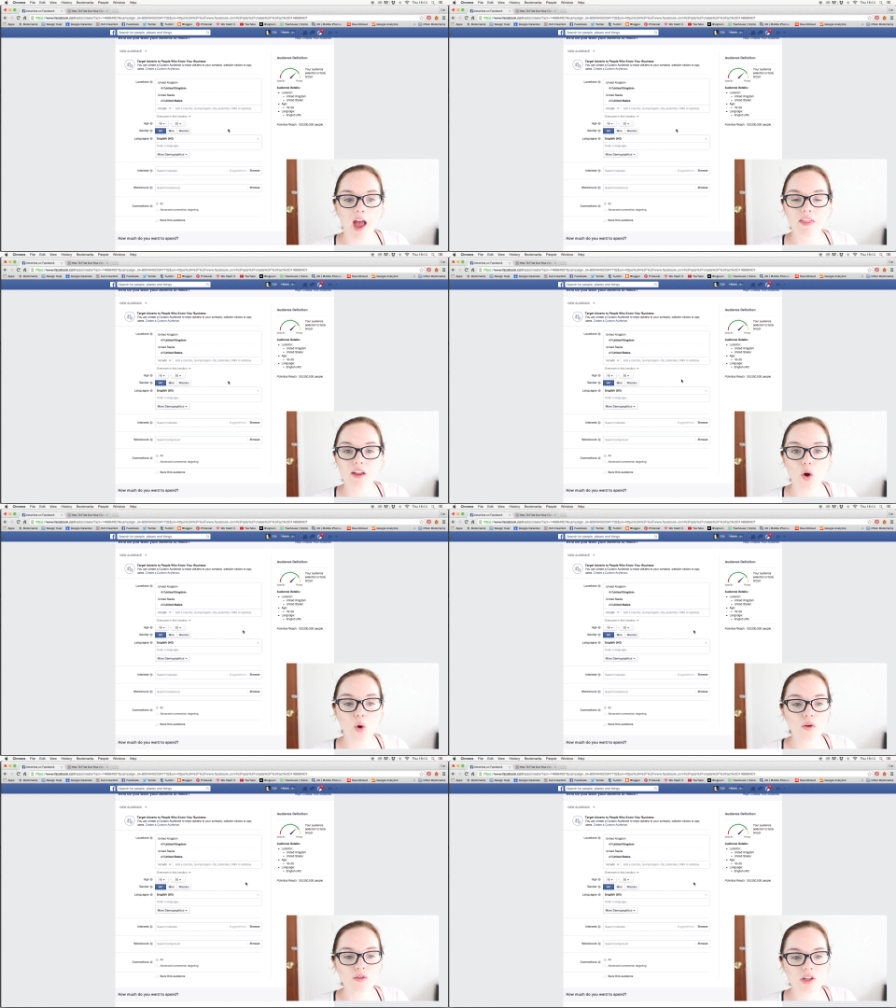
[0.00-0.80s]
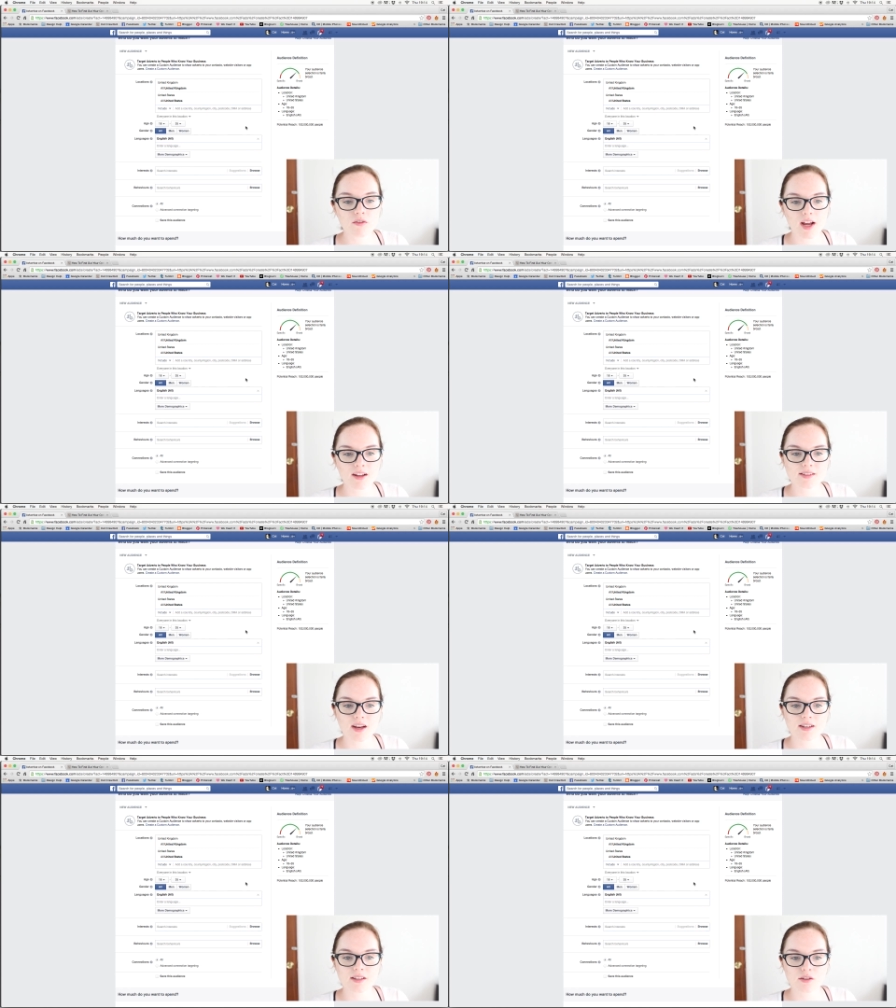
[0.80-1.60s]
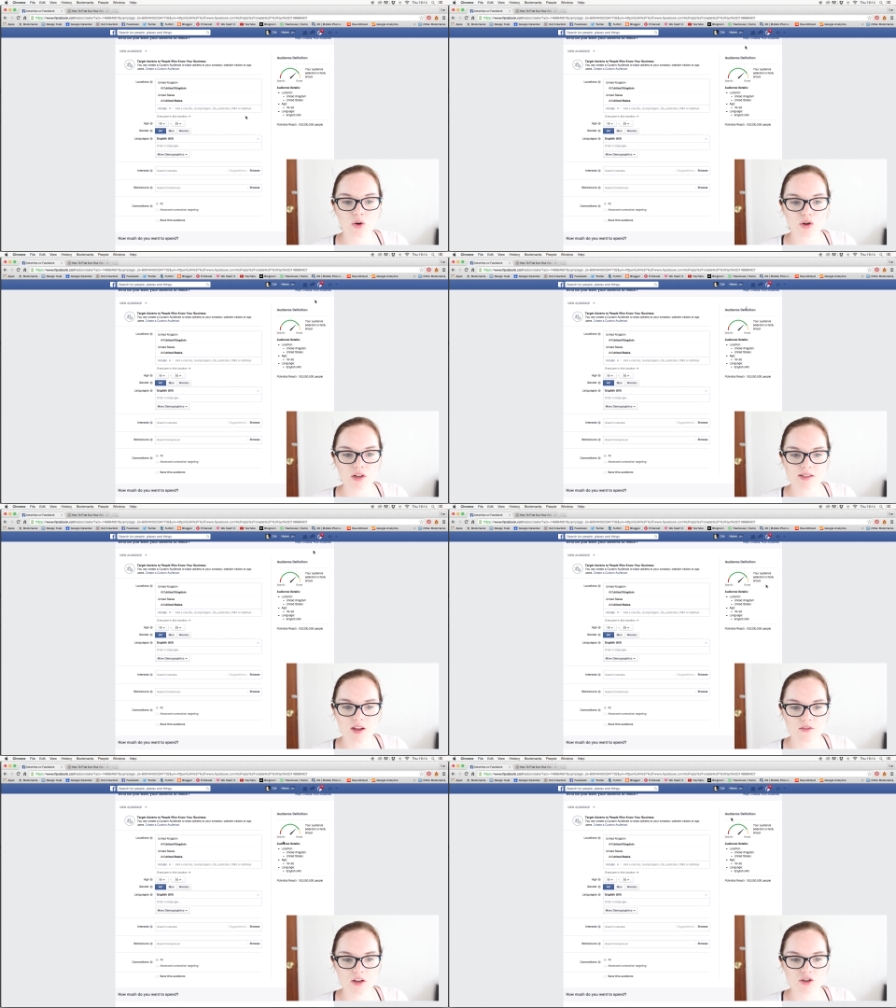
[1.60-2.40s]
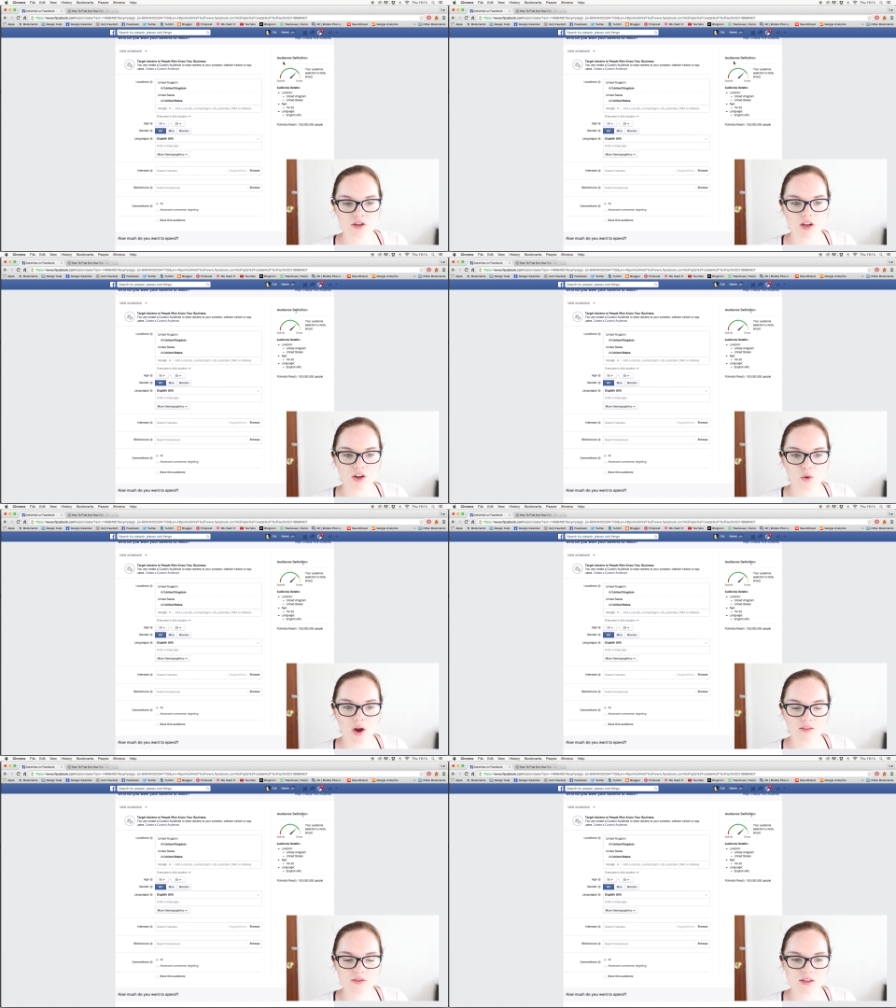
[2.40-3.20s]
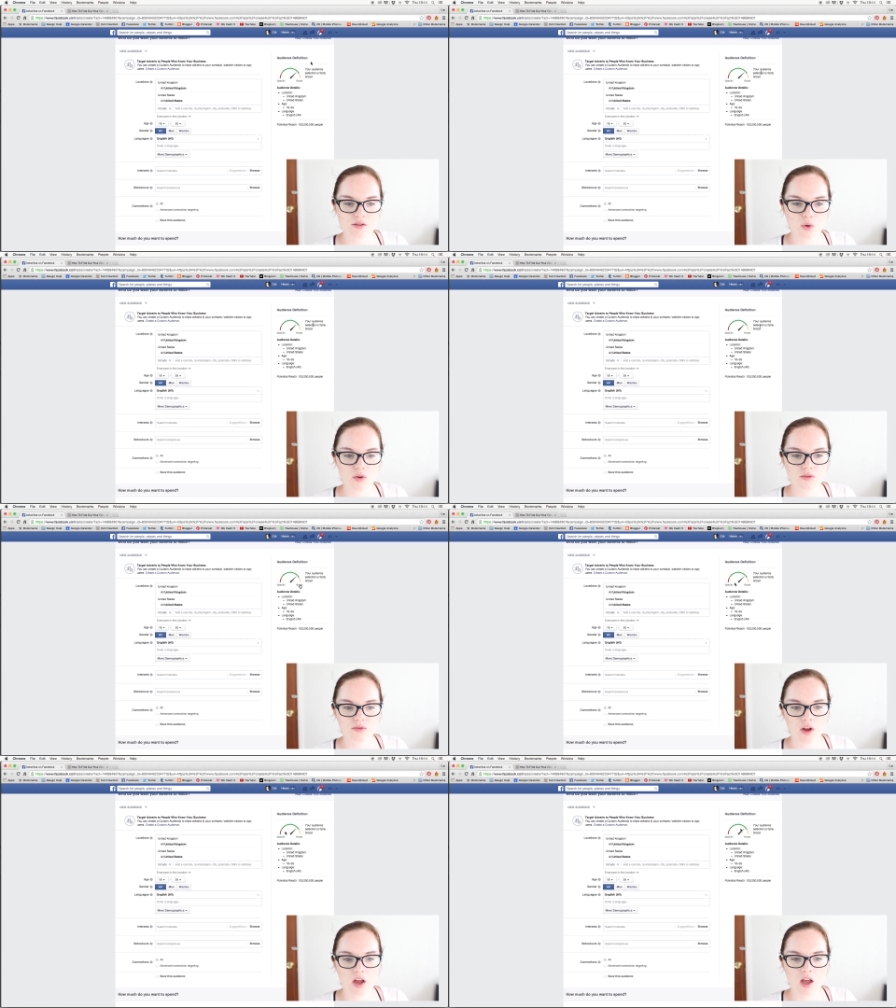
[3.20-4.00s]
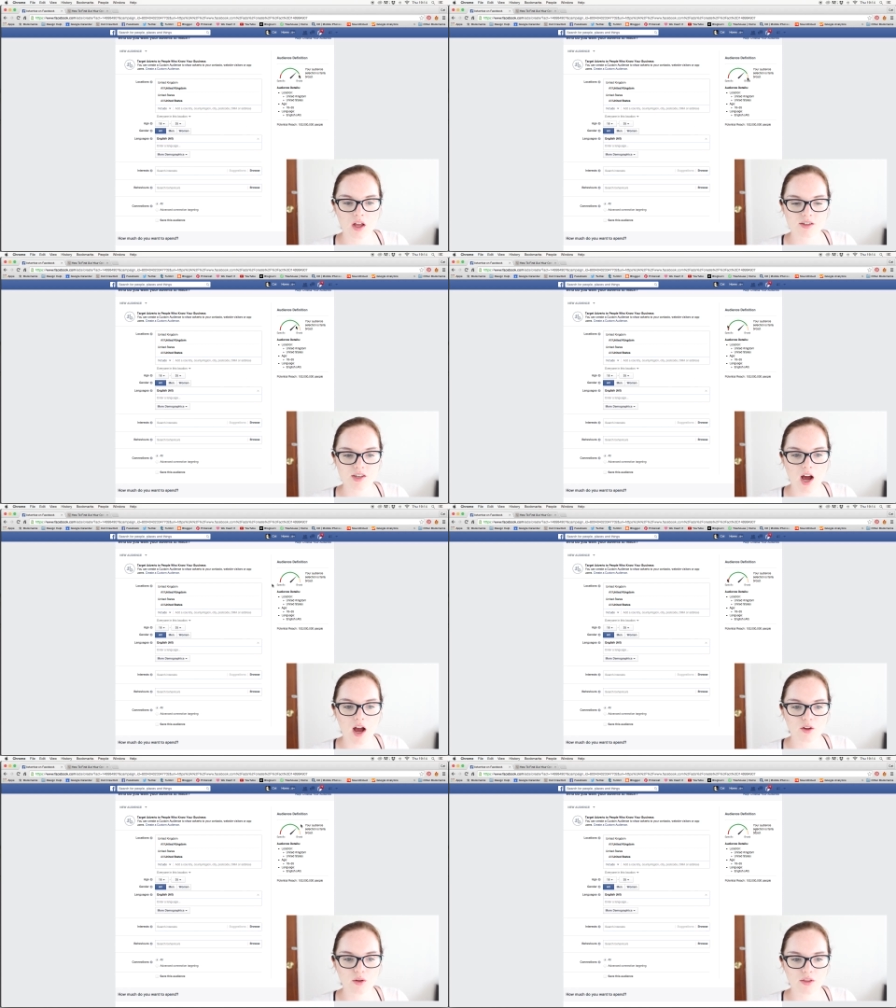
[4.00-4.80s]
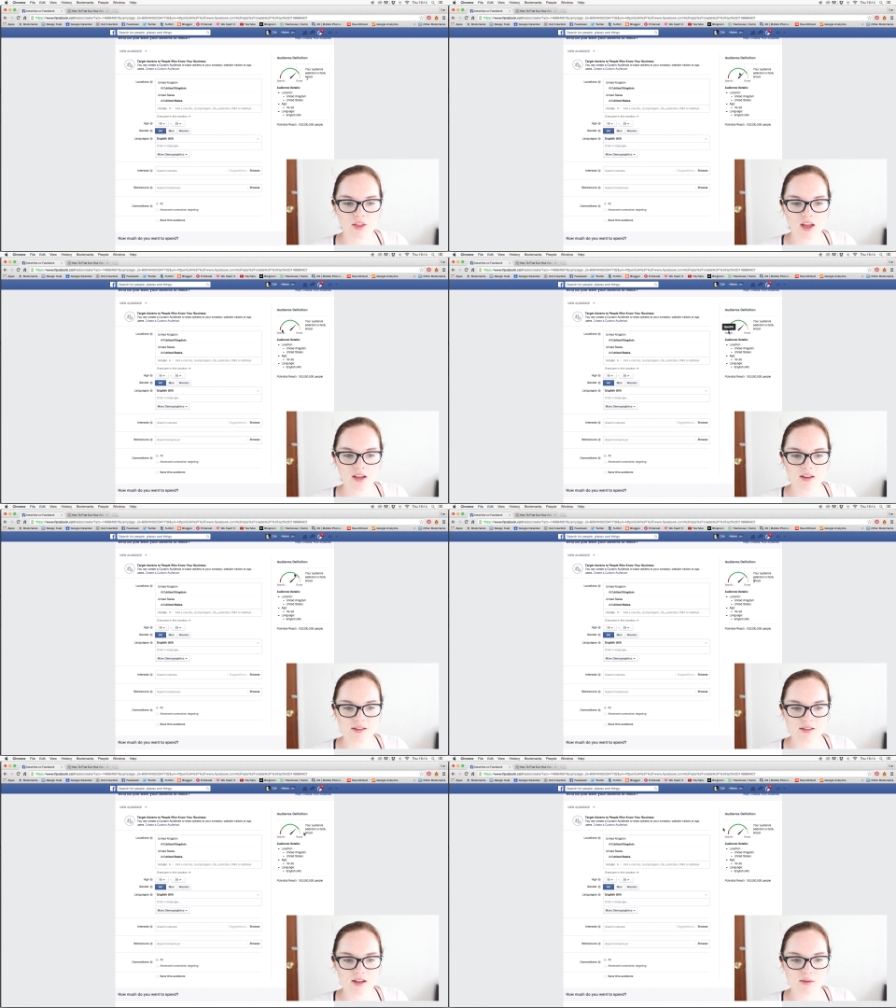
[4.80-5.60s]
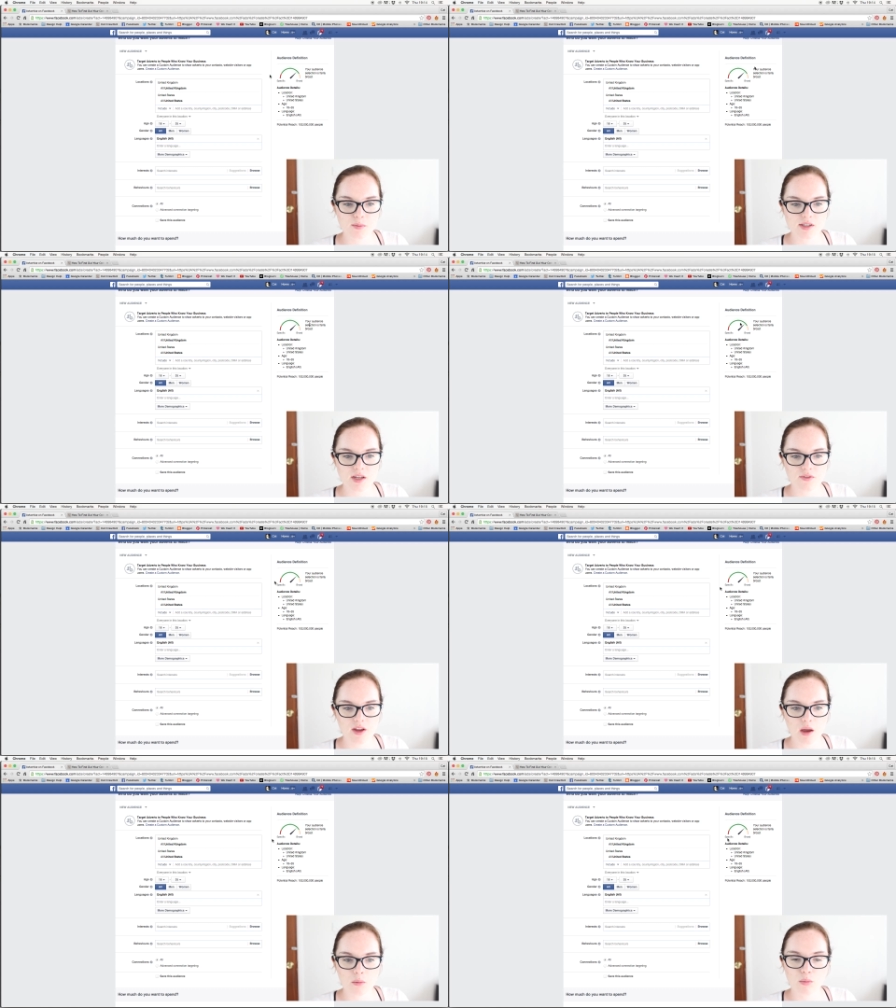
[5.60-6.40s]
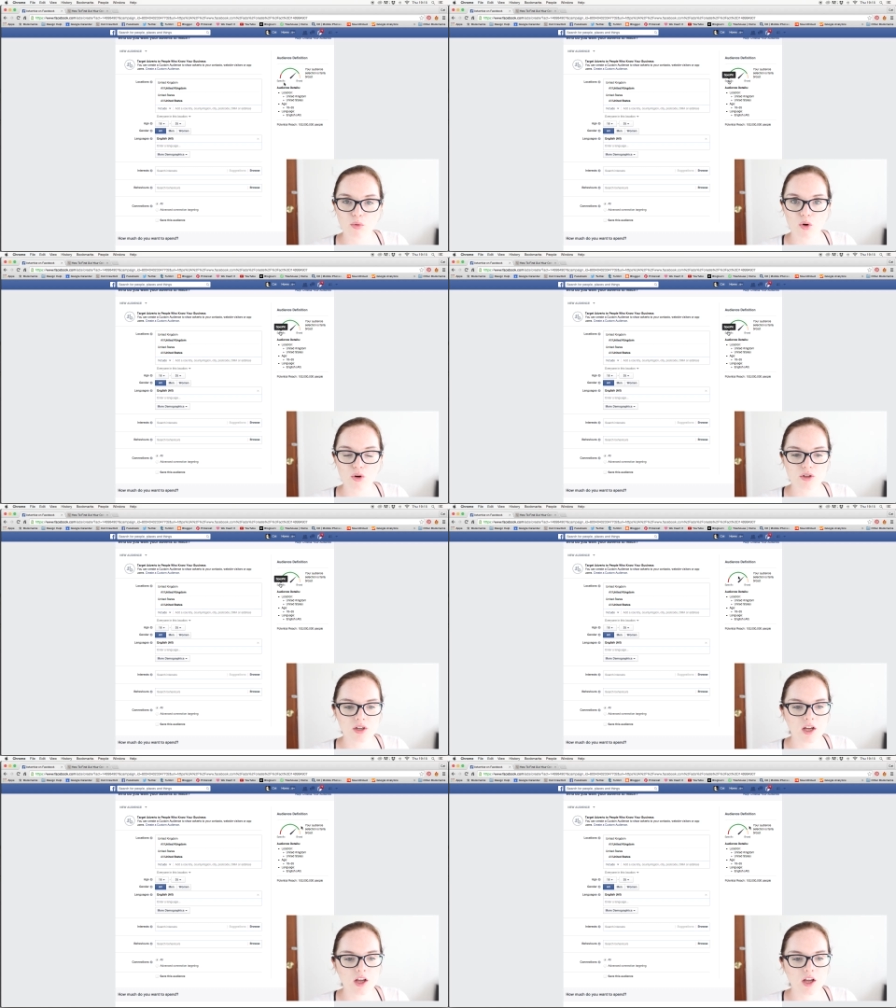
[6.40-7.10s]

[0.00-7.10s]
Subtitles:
And then over on the right hand side it says audience definition, and you have this sort of dial thing that says specific and broad.